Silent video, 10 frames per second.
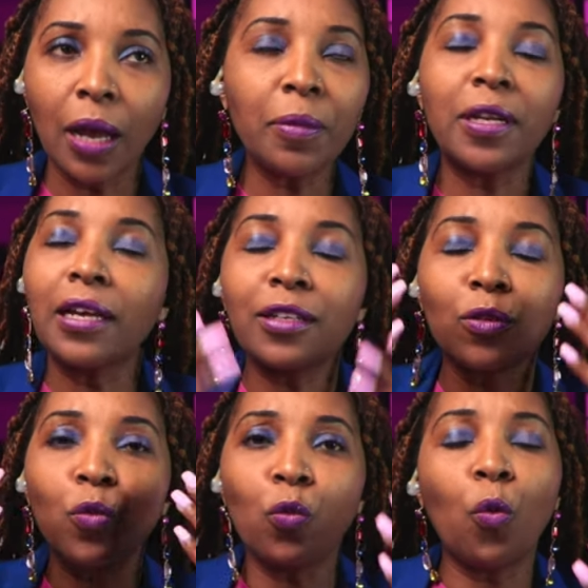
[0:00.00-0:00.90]
I mean, like,
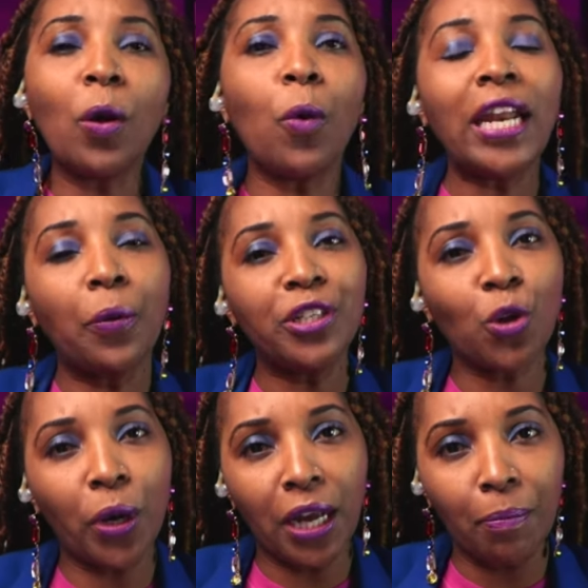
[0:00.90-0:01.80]
what, what are we
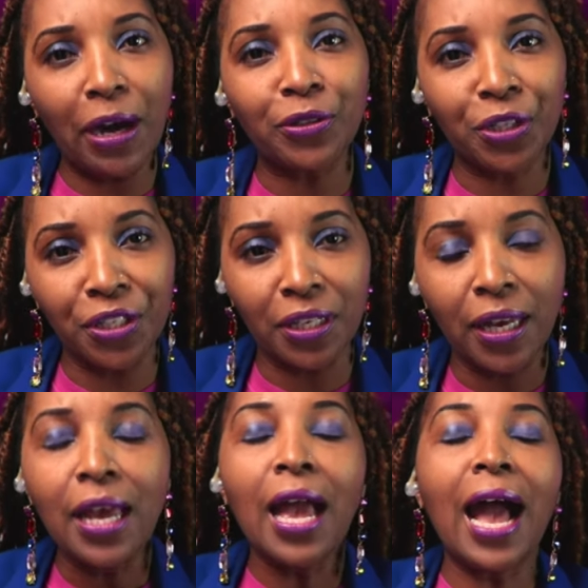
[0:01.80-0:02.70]
talking about here?
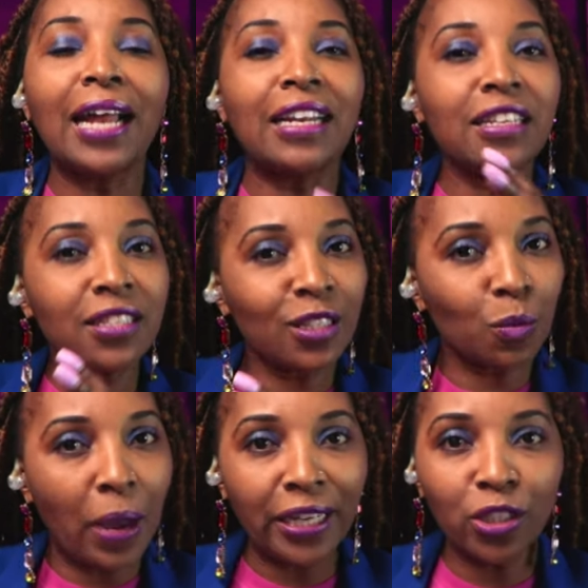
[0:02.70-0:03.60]
And this
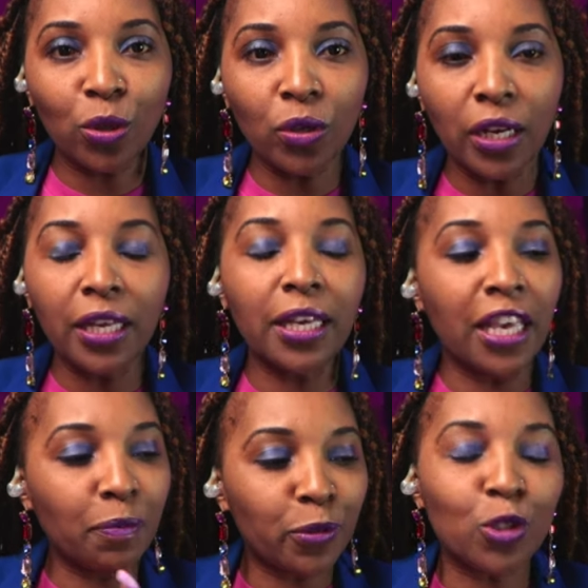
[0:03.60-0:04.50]
is Mike Todd. He
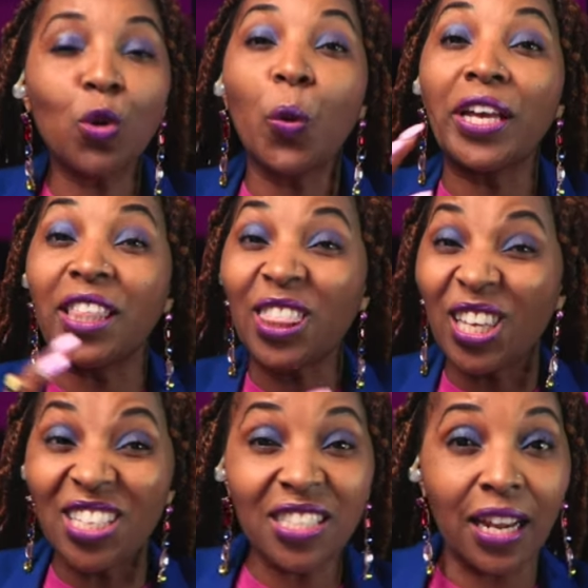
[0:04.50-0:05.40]
keeps doing
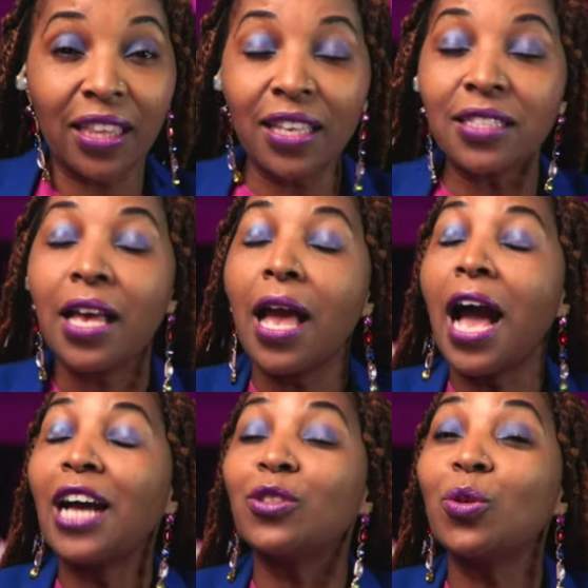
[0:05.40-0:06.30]
things like this.
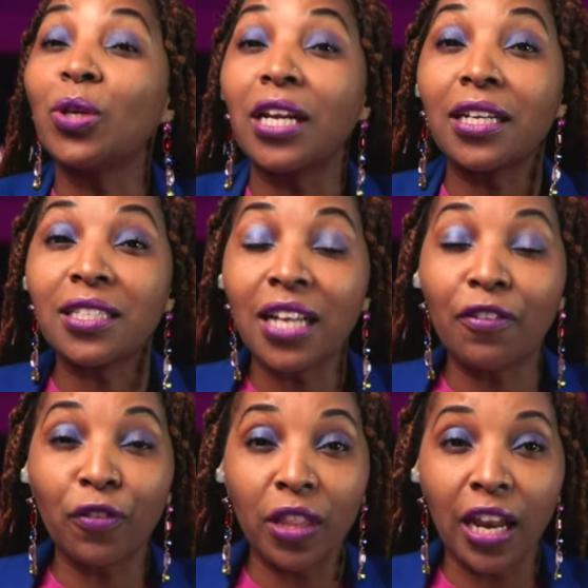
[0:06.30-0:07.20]
I do not
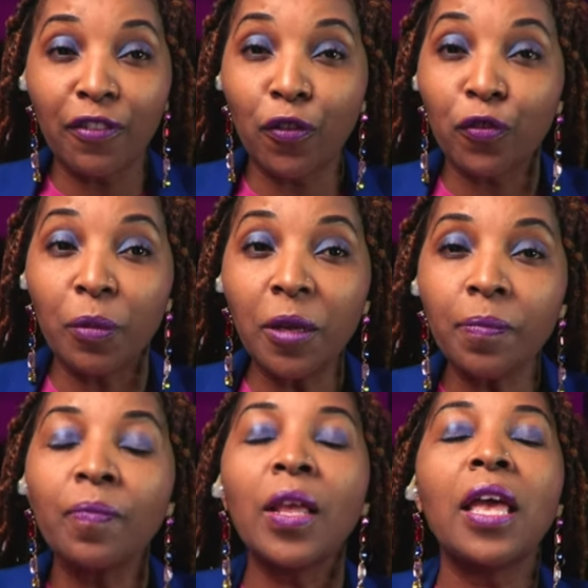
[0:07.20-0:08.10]
understand for the life of
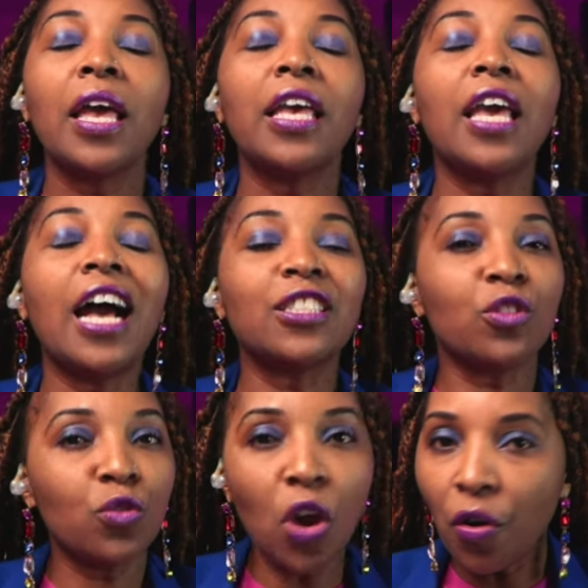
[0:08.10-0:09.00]
me. He
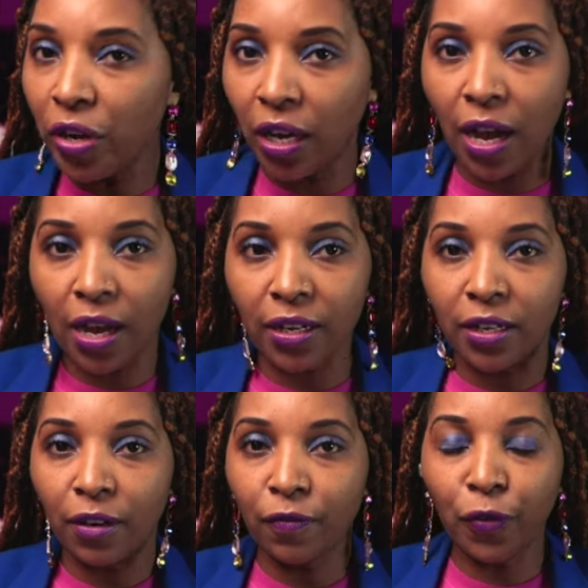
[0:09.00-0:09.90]
has no
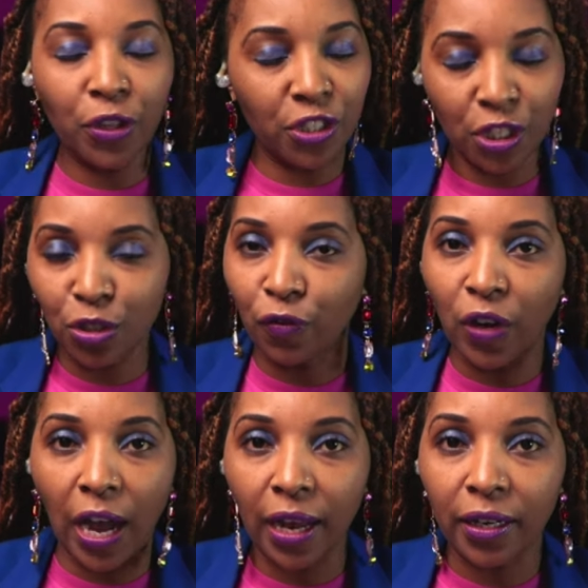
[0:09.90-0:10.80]
regard for the church
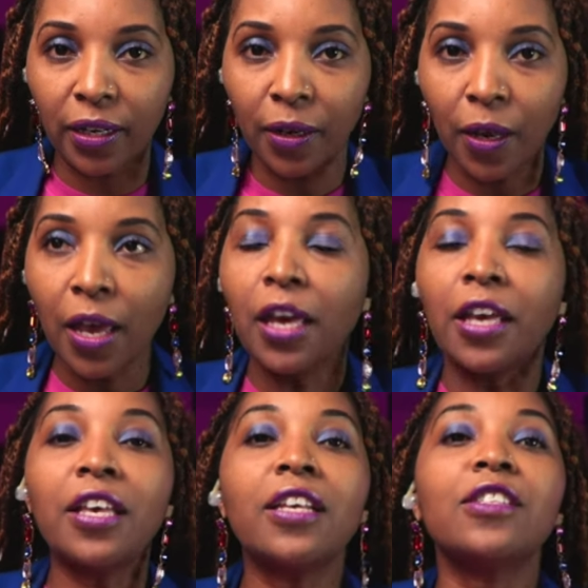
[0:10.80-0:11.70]
of God.
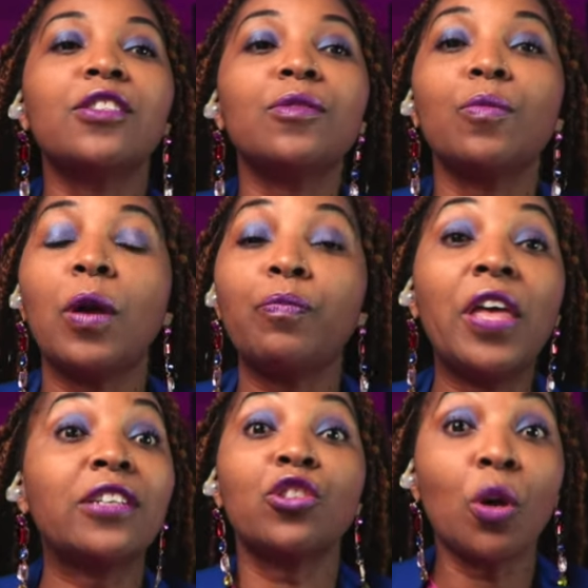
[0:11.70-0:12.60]
He's
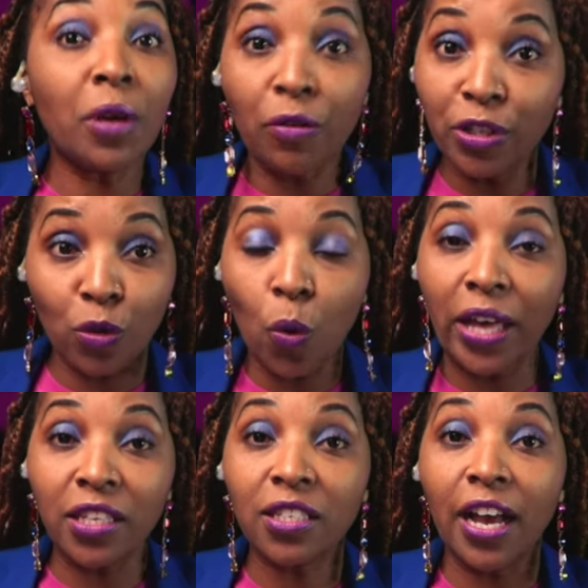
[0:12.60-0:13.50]
there's so many reasons
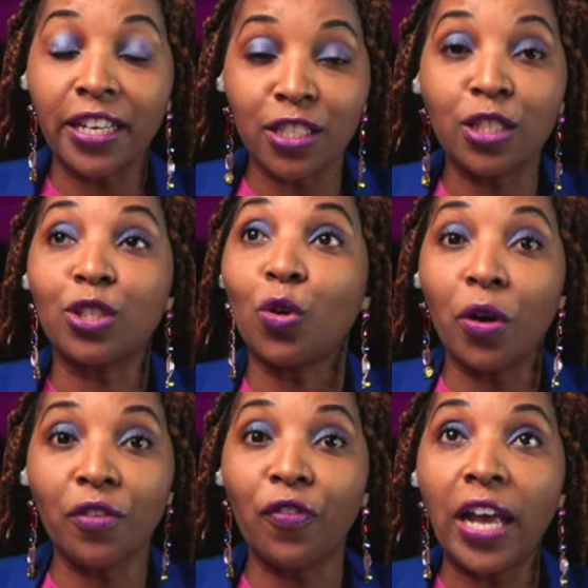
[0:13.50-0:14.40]
why this guy is
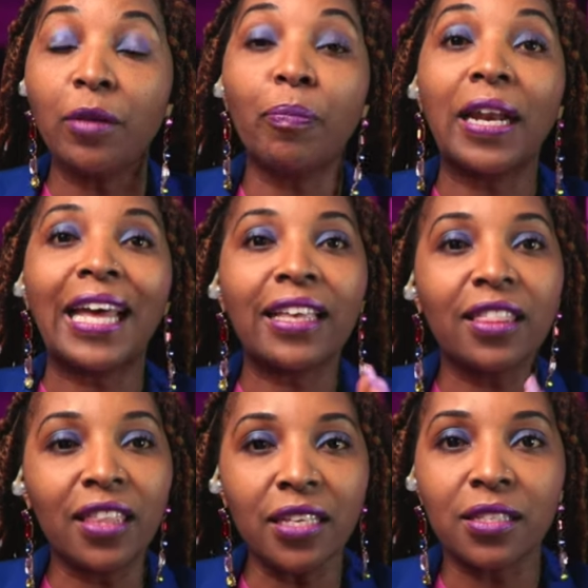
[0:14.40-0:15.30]
disqualified, but like
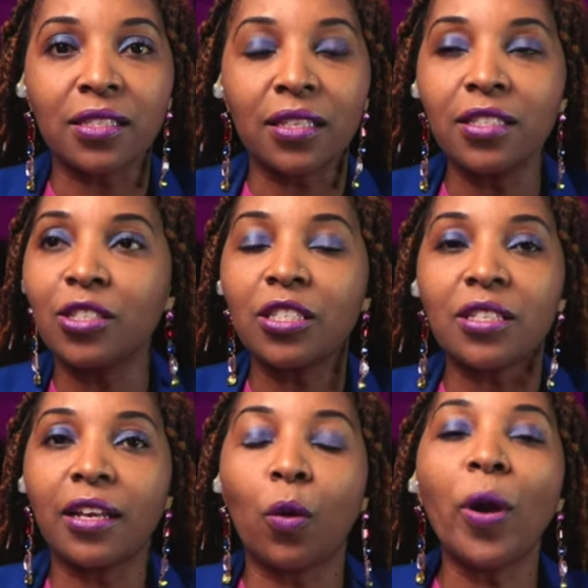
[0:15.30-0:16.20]
this, it's
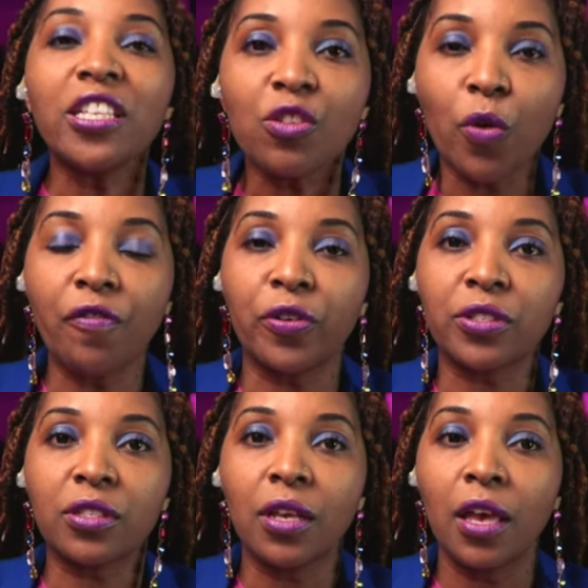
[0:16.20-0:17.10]
just like, where's the
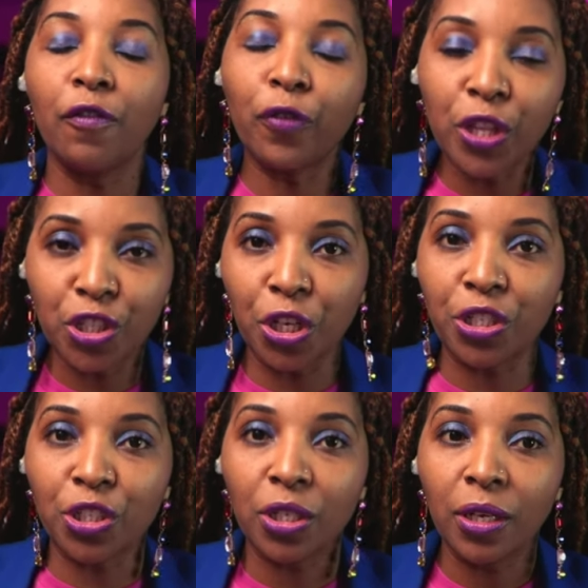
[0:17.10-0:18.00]
reverence for the
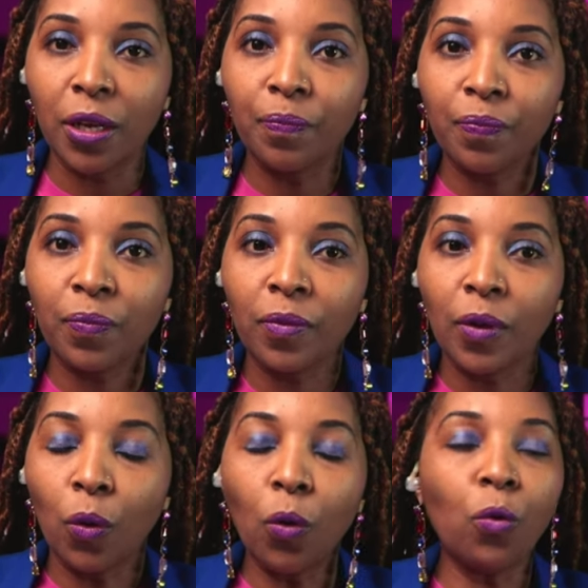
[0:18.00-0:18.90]
church?
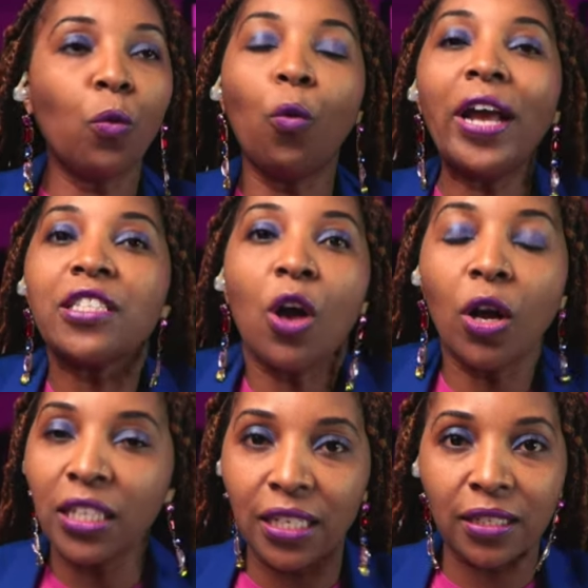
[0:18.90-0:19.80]
Where's
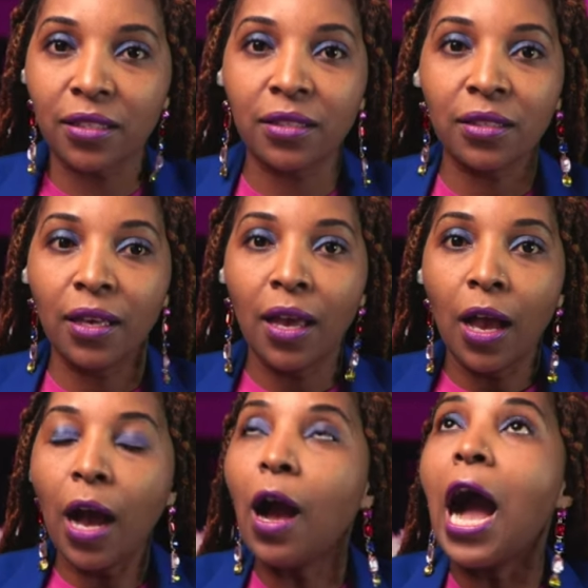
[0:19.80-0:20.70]
holiness?
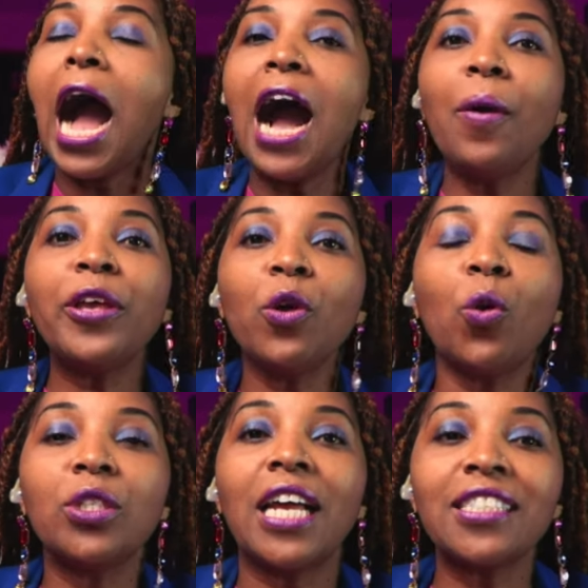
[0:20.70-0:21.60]
Uh, how are you
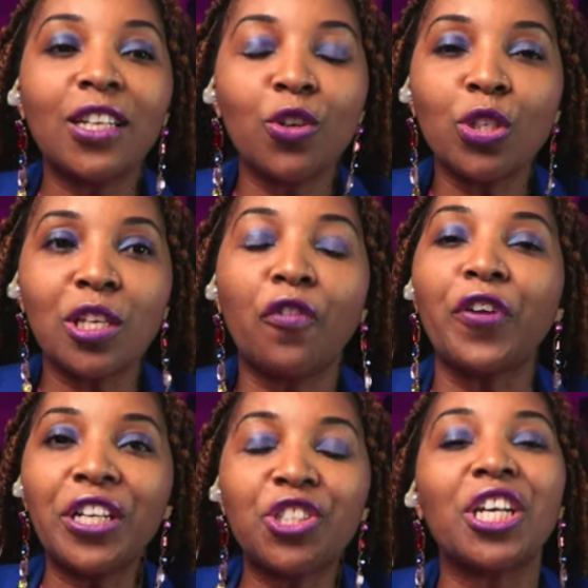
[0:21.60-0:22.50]
conducting
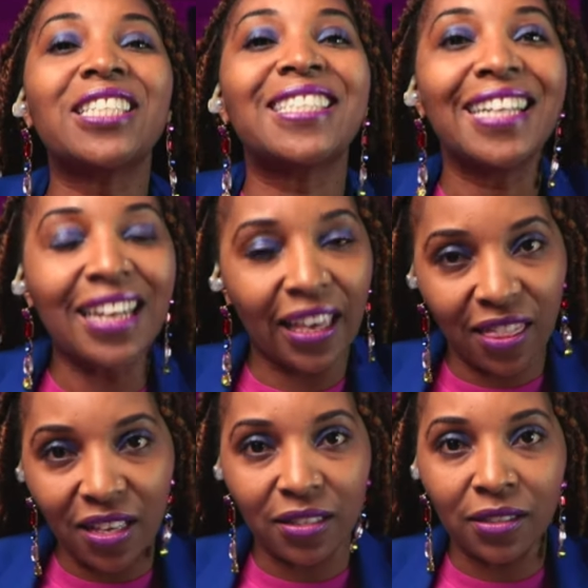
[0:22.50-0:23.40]
yourself in church
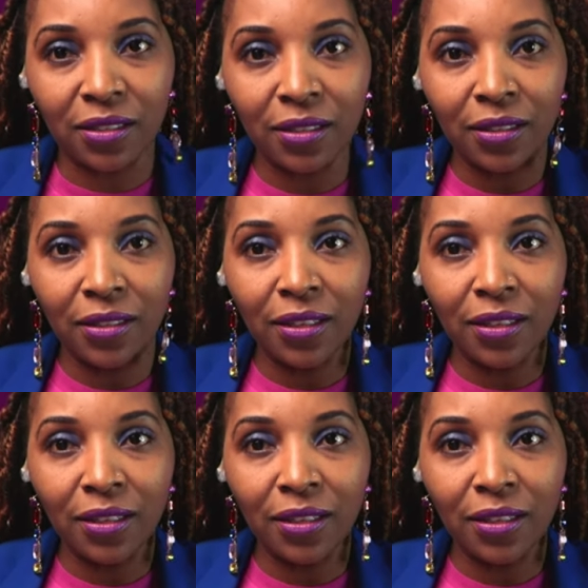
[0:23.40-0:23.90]
like this?